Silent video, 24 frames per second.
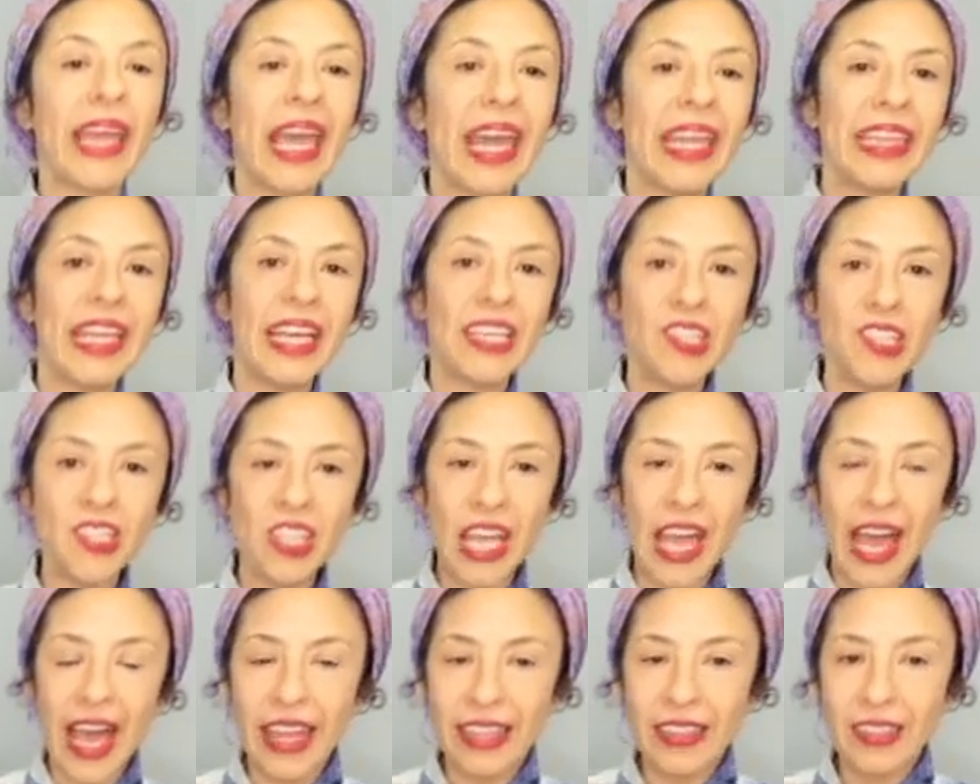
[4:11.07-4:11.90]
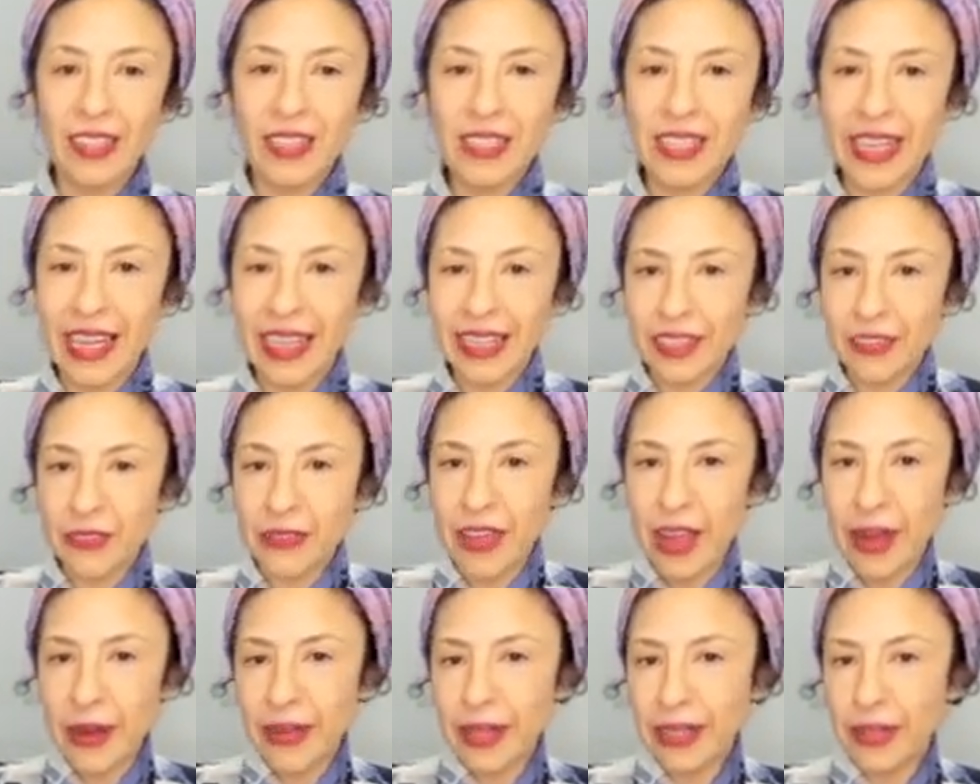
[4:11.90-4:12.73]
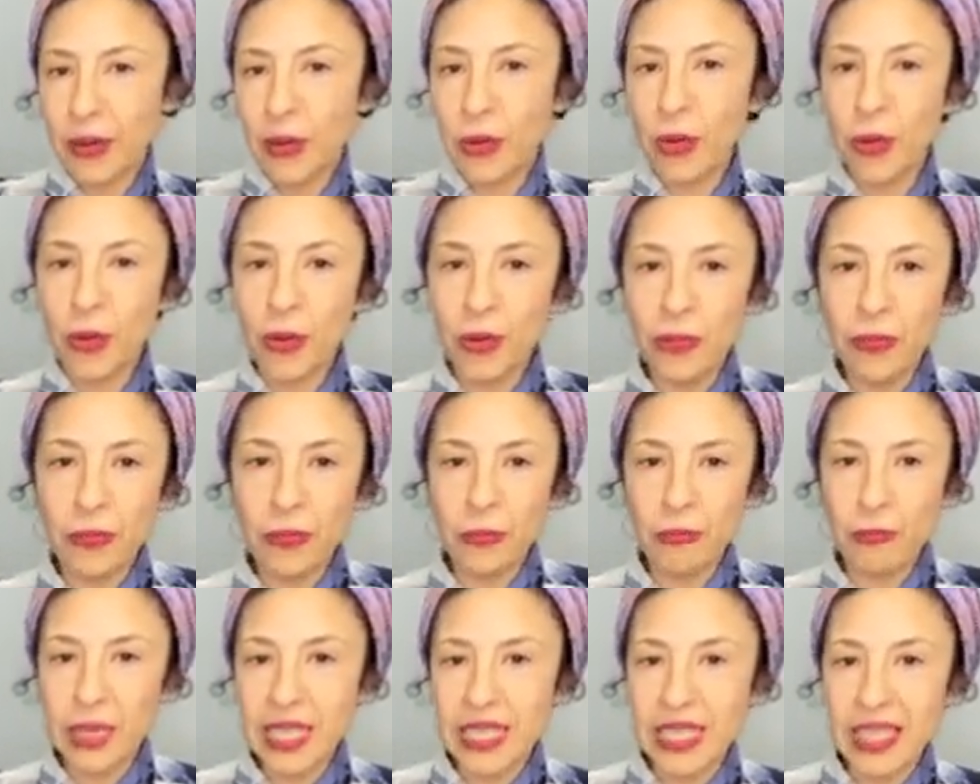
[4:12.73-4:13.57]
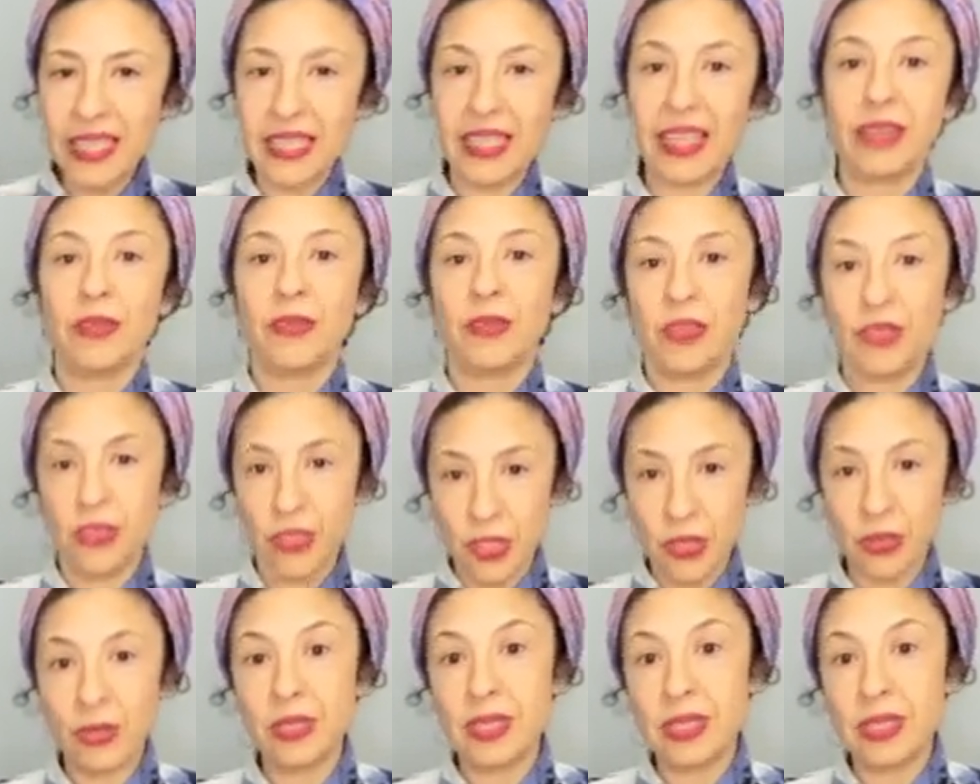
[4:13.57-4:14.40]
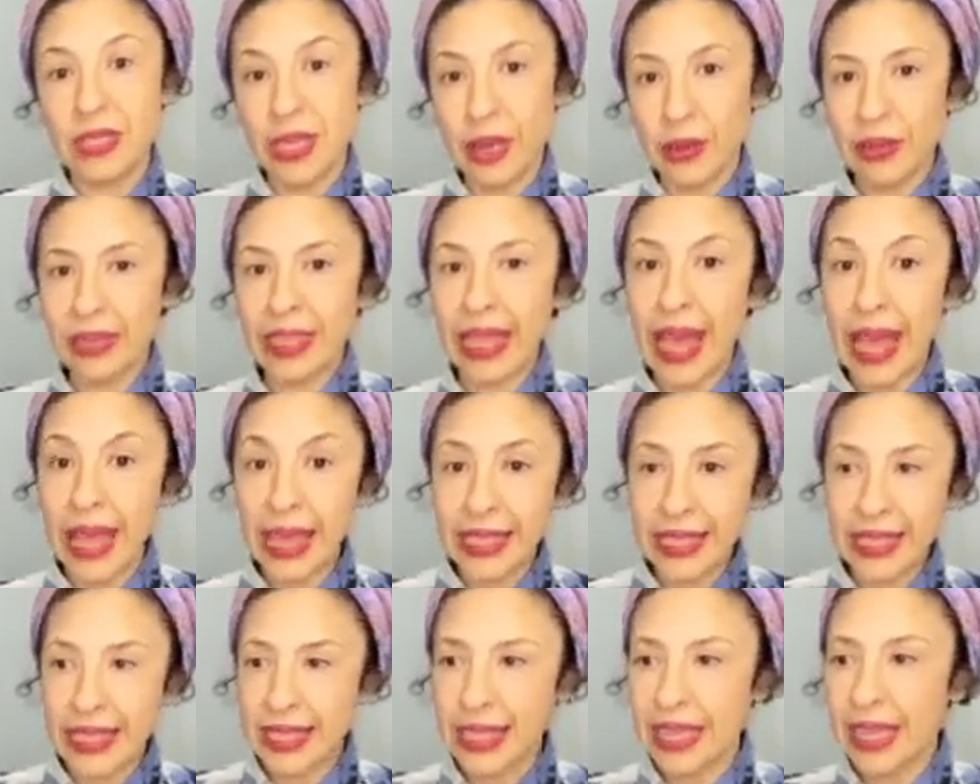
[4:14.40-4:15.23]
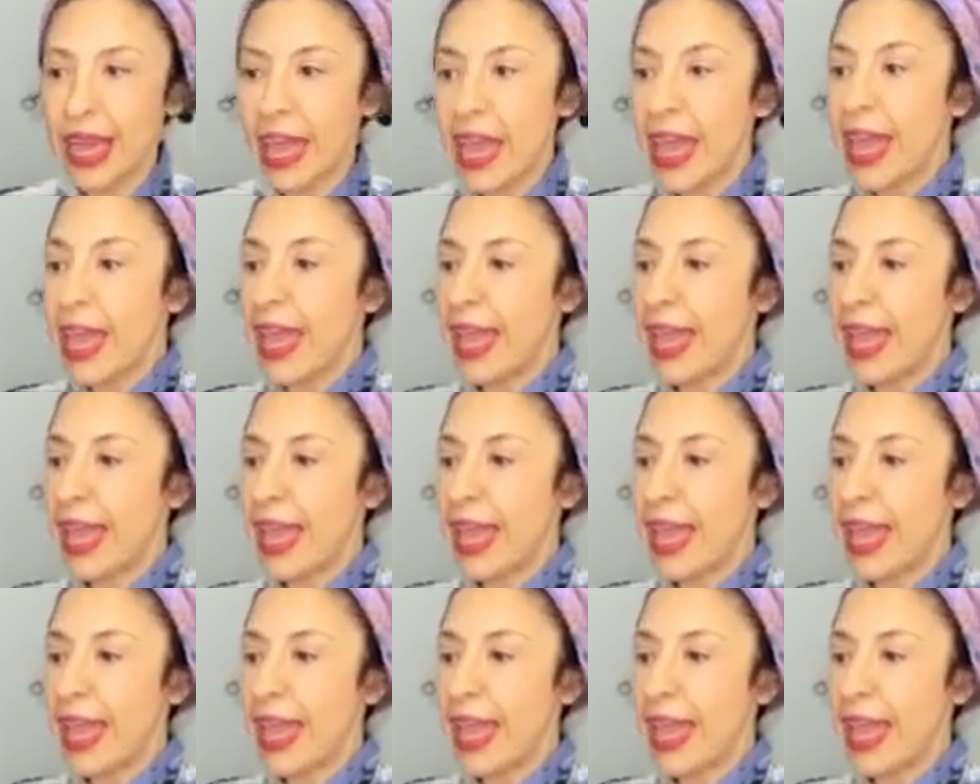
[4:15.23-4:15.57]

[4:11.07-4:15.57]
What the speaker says: And then she had those like very cool pieces that she would sell on Etsy.